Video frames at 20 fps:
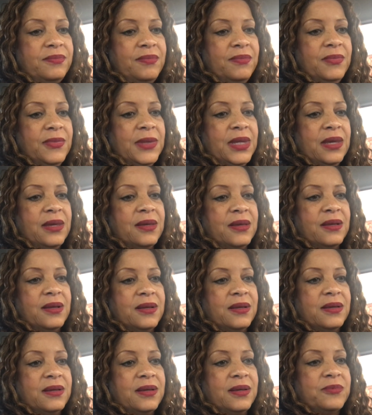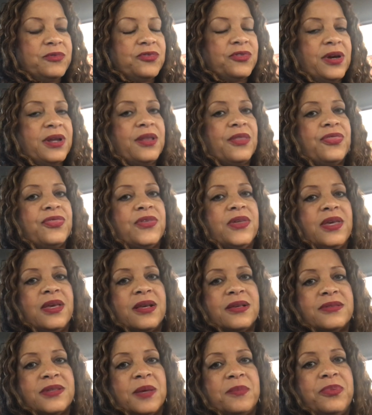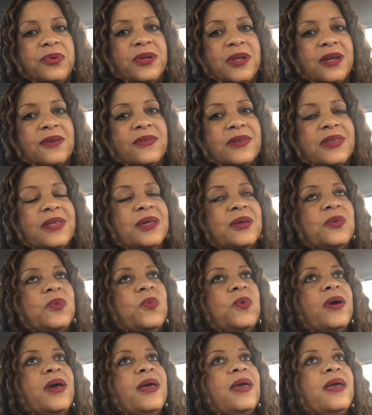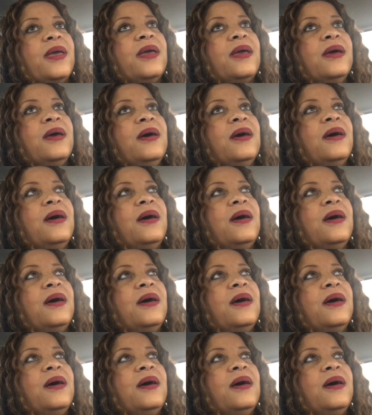I'm trying to think because I put everything away.